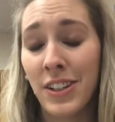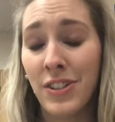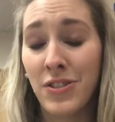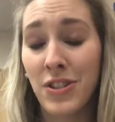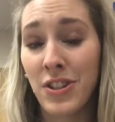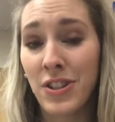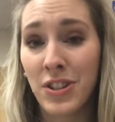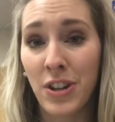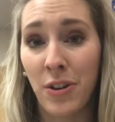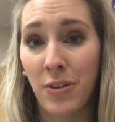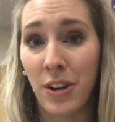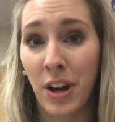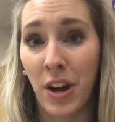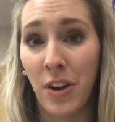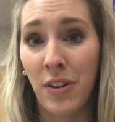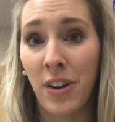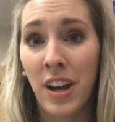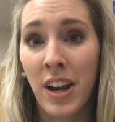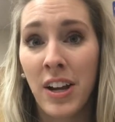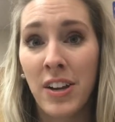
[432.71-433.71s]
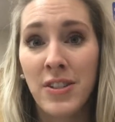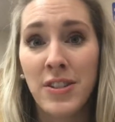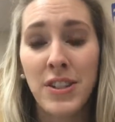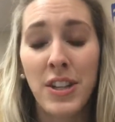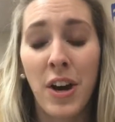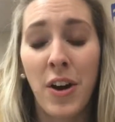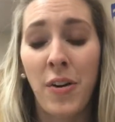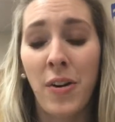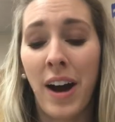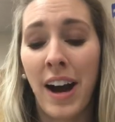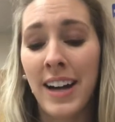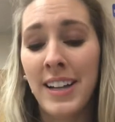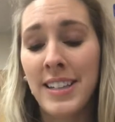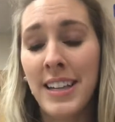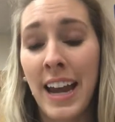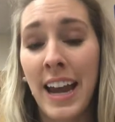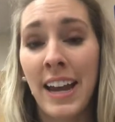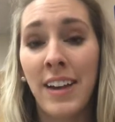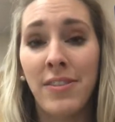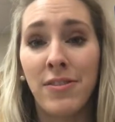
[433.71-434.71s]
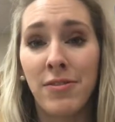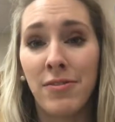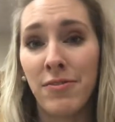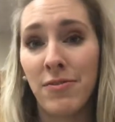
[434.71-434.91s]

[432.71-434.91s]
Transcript: you just don't know. So I say,